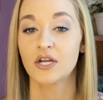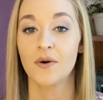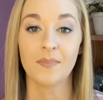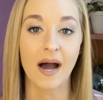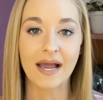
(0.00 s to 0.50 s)
know,
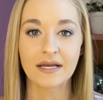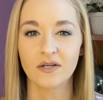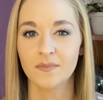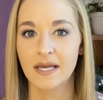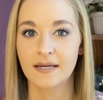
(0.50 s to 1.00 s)
buying
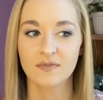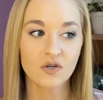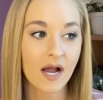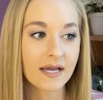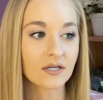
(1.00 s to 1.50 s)
new makeup,
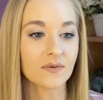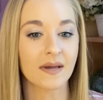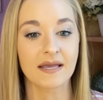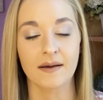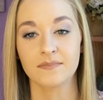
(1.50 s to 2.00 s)
trying new
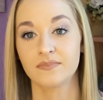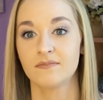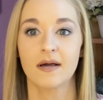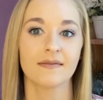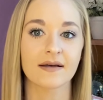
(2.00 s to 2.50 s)
makeup.
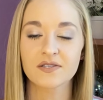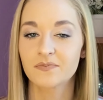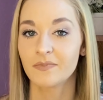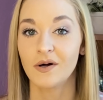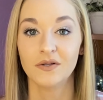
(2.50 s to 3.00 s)
That's
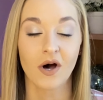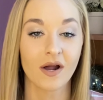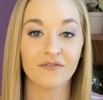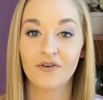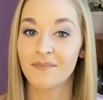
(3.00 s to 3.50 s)
a
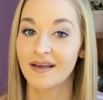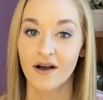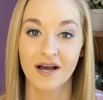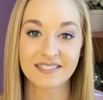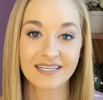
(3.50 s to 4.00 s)
lot of what my
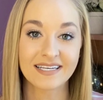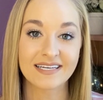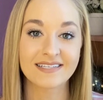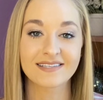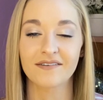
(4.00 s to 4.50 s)
content
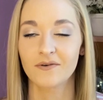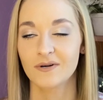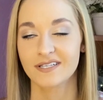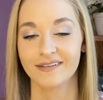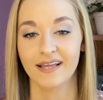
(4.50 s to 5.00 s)
is. Of
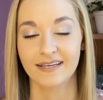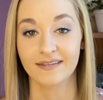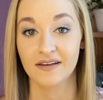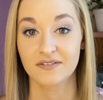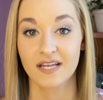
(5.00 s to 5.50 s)
course, I like
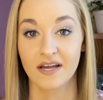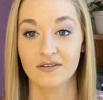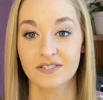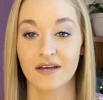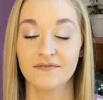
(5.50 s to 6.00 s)
lifestyle
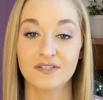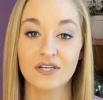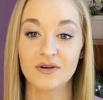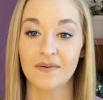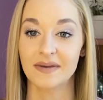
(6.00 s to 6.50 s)
stuff
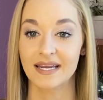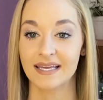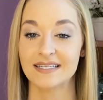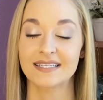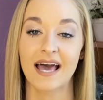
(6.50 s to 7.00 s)
too. I'm getting
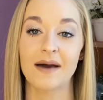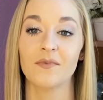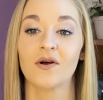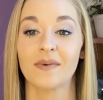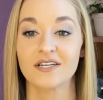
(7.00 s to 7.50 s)
into that
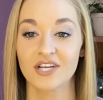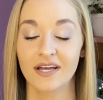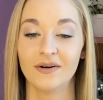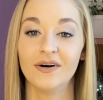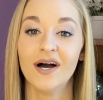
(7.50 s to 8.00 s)
more on my
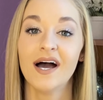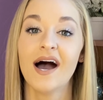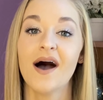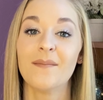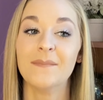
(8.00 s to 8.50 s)
channel.
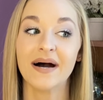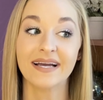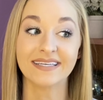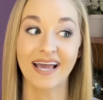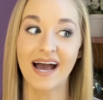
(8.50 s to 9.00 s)

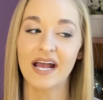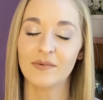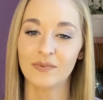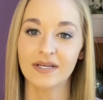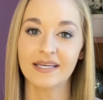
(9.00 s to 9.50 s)
But yeah, I
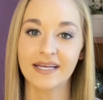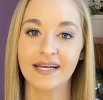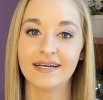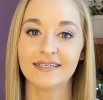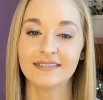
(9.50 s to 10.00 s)

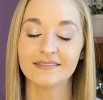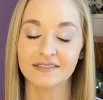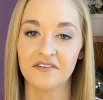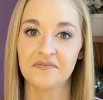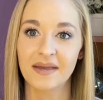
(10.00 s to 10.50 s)
really
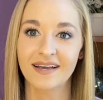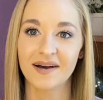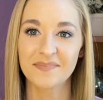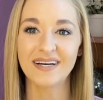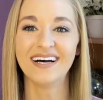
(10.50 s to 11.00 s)
love
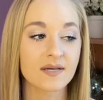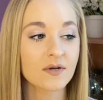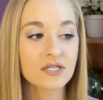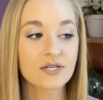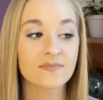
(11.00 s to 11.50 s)
makeup.
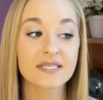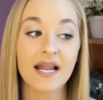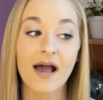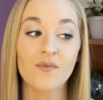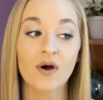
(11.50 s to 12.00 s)
Someone assumes that
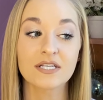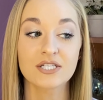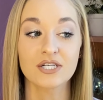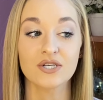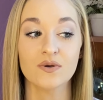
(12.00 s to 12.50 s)
I want
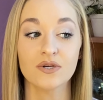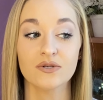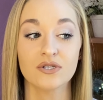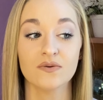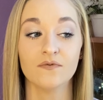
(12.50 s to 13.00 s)
to do
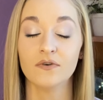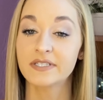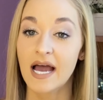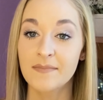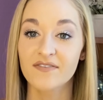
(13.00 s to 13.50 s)
YouTube full
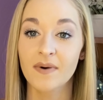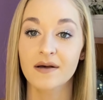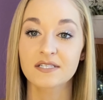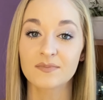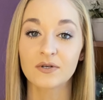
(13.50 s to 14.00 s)
time if
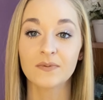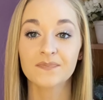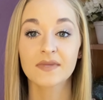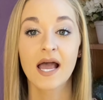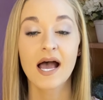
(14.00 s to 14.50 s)
possible.
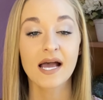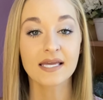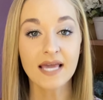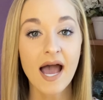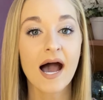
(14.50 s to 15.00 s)

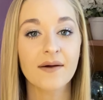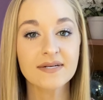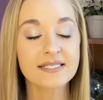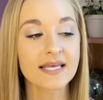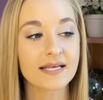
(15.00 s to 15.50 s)
Yeah, I
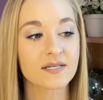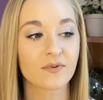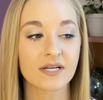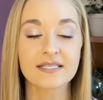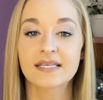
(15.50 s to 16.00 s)
would say that's a
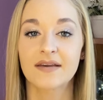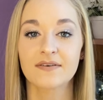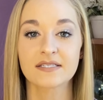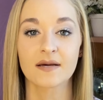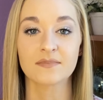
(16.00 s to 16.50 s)
pretty safe
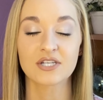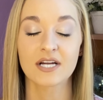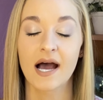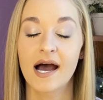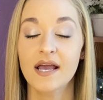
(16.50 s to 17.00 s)
assumption.
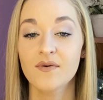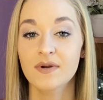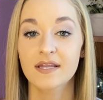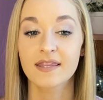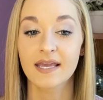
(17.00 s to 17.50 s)
I
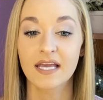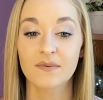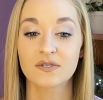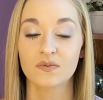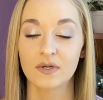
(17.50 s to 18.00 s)
would think it
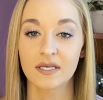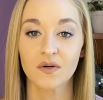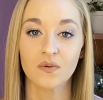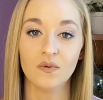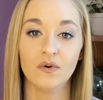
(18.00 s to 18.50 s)
was really
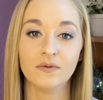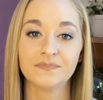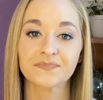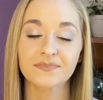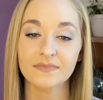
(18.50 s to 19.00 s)
cool
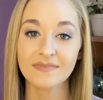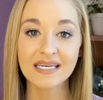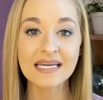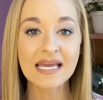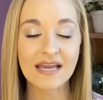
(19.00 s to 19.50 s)

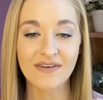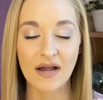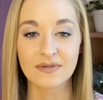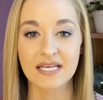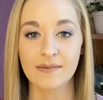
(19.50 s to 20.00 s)
if I
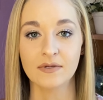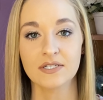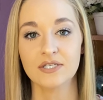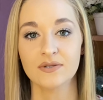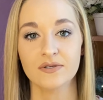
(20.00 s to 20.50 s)
was able to
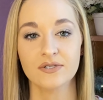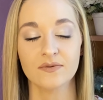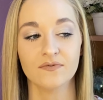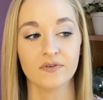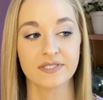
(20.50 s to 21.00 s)
do
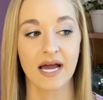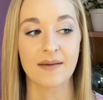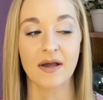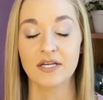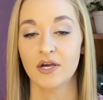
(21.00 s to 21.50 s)
YouTube full
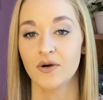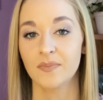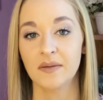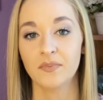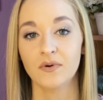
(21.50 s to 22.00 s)
time, I know
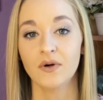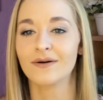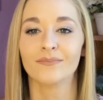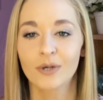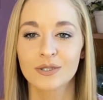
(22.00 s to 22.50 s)
people, I
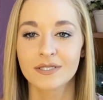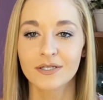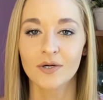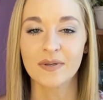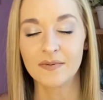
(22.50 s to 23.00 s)
don't personally
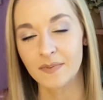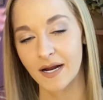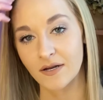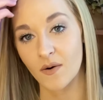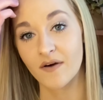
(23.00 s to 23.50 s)
know people, but I
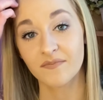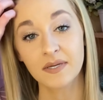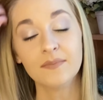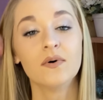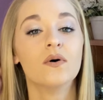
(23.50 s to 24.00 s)
know of
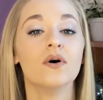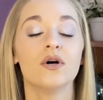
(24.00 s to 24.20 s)
people